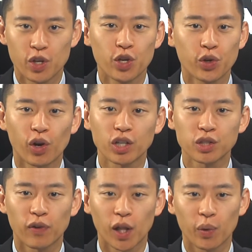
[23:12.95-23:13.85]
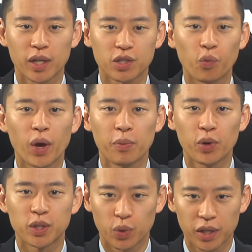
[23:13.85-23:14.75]
You can also follow us on
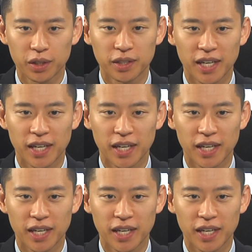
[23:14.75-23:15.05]
Weibo and Twitter